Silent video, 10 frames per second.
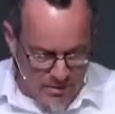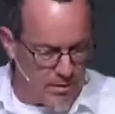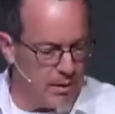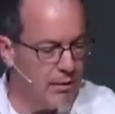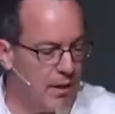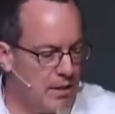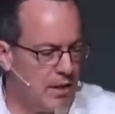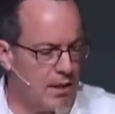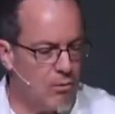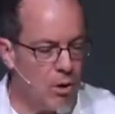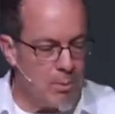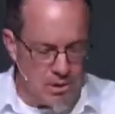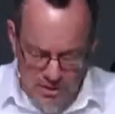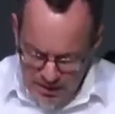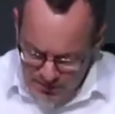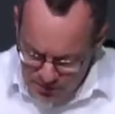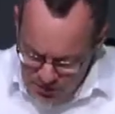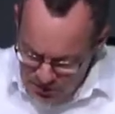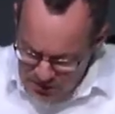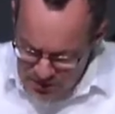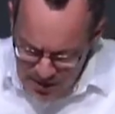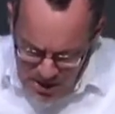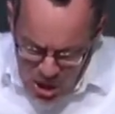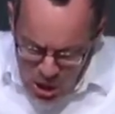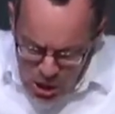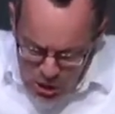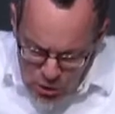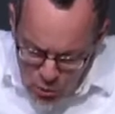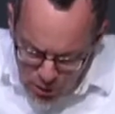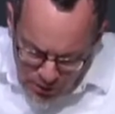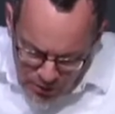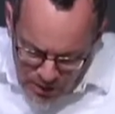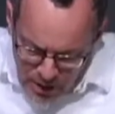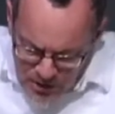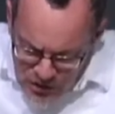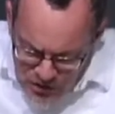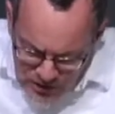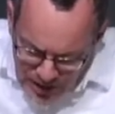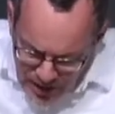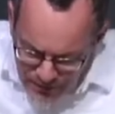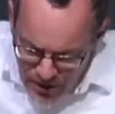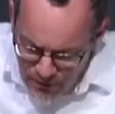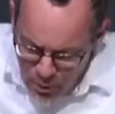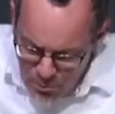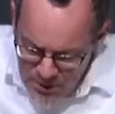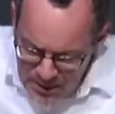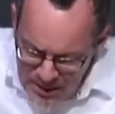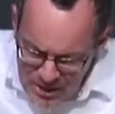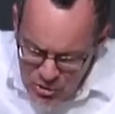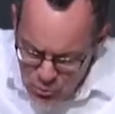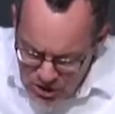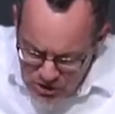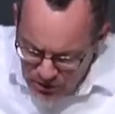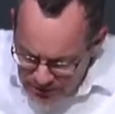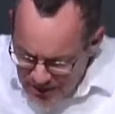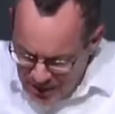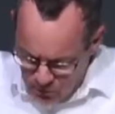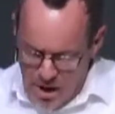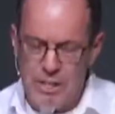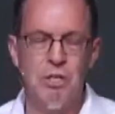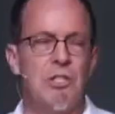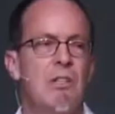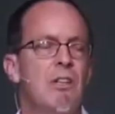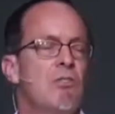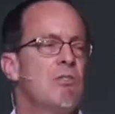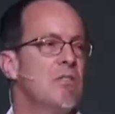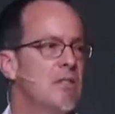You get things like in Romans 6, verse 16, you are a slave of obedience resulting in righteousness.